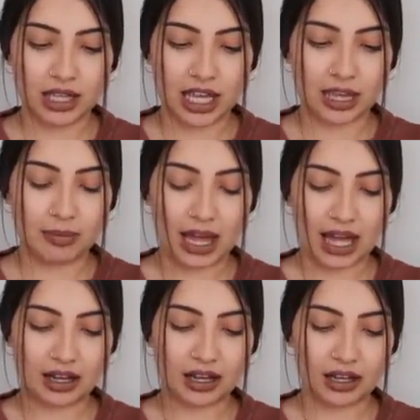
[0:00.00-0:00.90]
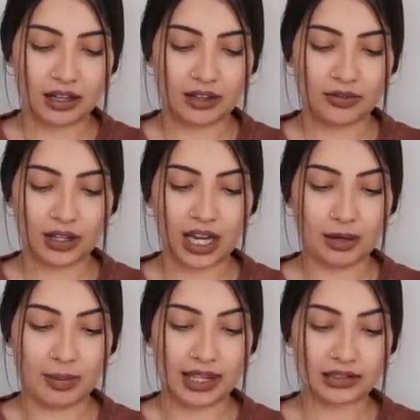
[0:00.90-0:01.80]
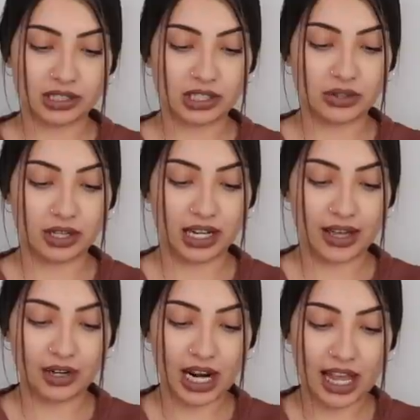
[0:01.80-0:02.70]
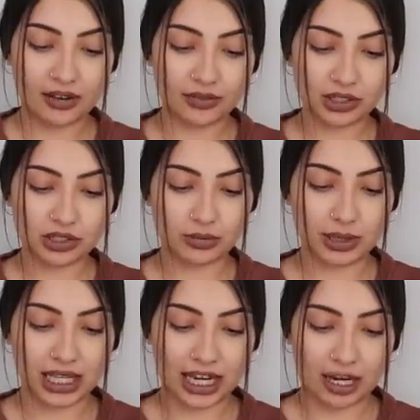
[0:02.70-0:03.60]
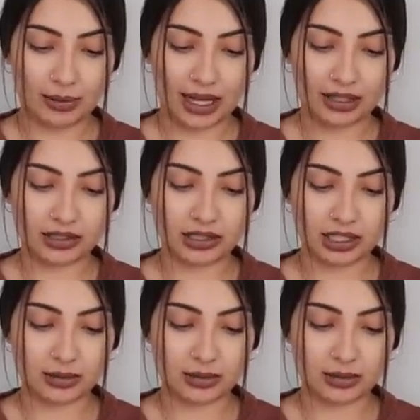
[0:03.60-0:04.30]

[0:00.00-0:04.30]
a pack of hairbands because you can never have too many hairbands,